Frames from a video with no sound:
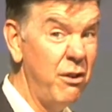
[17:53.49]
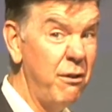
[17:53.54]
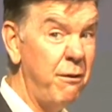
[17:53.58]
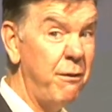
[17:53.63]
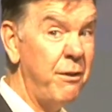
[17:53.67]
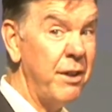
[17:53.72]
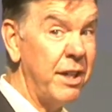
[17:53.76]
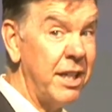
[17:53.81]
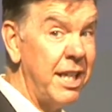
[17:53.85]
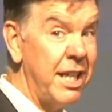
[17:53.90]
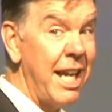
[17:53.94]

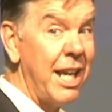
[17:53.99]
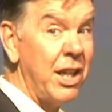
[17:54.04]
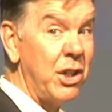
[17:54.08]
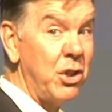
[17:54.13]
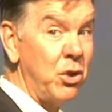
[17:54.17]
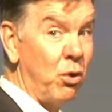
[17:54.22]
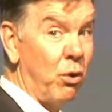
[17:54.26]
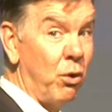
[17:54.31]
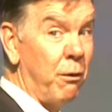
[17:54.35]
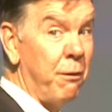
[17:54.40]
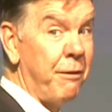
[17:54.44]

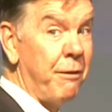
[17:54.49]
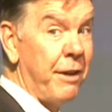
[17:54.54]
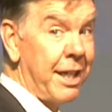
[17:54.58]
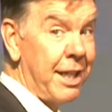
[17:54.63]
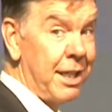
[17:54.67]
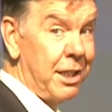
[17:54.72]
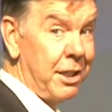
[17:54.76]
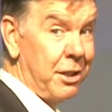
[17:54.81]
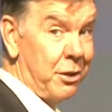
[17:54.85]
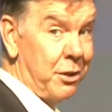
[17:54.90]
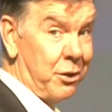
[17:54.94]
forget your
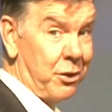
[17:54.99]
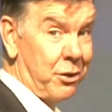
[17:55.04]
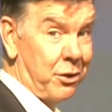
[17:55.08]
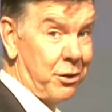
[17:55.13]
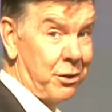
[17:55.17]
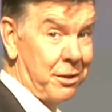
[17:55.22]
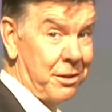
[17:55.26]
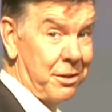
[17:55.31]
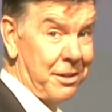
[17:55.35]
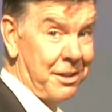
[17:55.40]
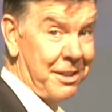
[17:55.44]

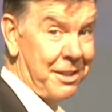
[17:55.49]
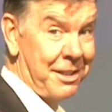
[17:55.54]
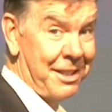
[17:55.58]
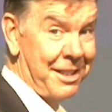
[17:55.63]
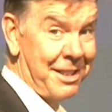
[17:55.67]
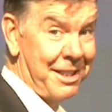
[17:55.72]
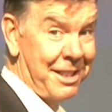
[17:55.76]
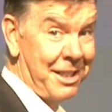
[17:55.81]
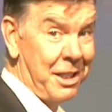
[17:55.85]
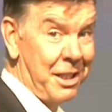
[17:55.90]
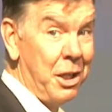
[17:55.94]
failures,
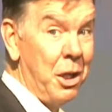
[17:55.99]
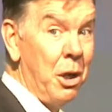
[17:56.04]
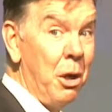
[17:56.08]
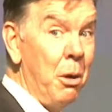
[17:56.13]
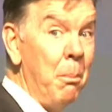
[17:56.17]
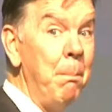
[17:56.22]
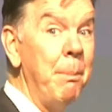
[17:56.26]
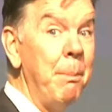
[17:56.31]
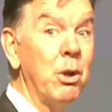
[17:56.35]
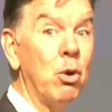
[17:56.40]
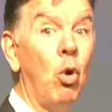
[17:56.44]

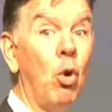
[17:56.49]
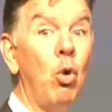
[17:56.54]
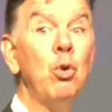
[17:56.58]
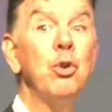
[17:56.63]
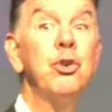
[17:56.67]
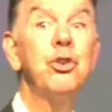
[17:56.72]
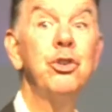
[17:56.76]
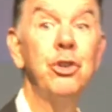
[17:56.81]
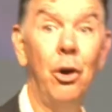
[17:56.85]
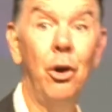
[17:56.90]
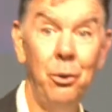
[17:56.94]
but
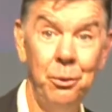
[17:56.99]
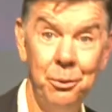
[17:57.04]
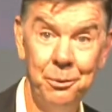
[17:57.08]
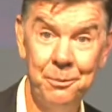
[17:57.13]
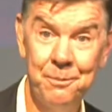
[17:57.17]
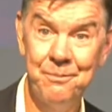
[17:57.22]
also